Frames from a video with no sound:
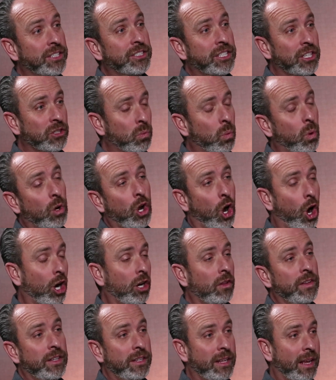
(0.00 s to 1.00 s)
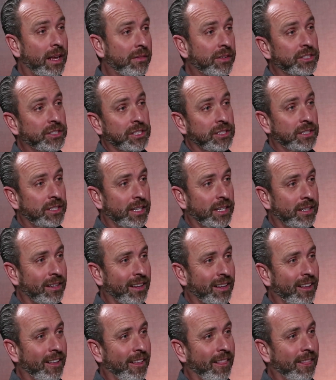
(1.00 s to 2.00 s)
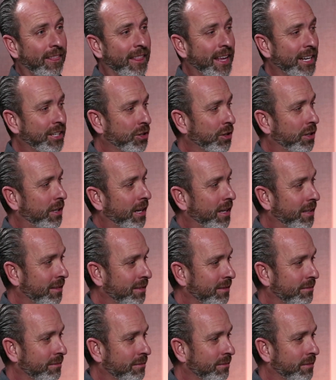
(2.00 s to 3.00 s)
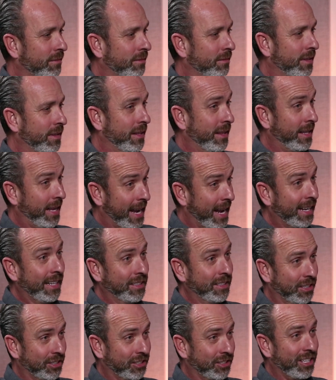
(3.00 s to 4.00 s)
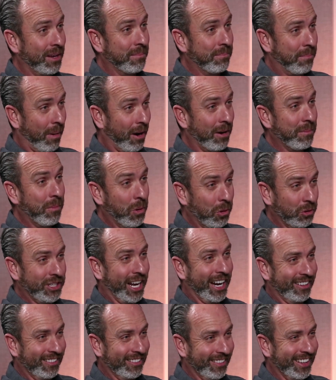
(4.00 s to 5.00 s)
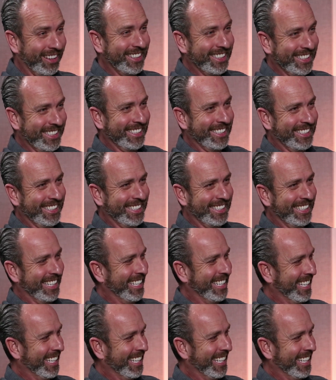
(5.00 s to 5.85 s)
is what Harley Davidson did. They took a in the 80s a subpar motorcycle right